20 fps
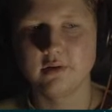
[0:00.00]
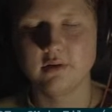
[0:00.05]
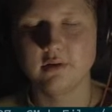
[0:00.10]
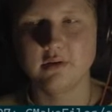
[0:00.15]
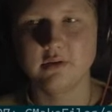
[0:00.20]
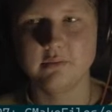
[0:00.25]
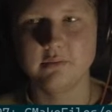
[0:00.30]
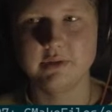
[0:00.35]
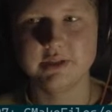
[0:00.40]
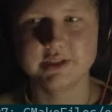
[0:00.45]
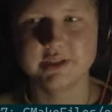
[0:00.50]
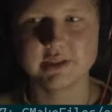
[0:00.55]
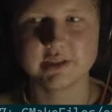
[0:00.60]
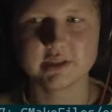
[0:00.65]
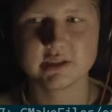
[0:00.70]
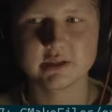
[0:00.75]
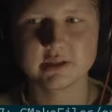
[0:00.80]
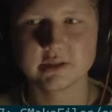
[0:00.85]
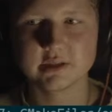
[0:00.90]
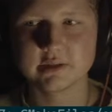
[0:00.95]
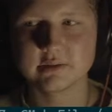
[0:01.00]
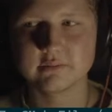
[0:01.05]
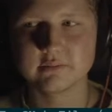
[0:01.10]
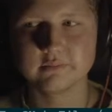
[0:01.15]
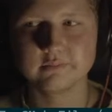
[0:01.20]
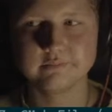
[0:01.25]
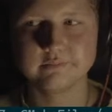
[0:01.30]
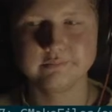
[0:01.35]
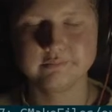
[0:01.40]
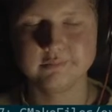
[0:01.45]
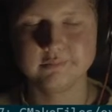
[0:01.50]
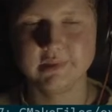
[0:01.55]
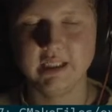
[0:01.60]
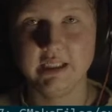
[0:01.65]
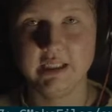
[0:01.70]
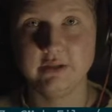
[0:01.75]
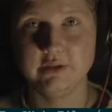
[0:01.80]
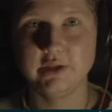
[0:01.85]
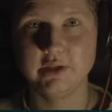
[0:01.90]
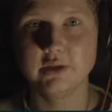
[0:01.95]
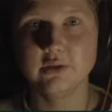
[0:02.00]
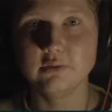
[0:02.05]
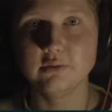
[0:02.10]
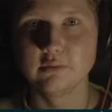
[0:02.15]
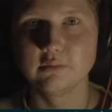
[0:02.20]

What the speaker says: which is, I don't know,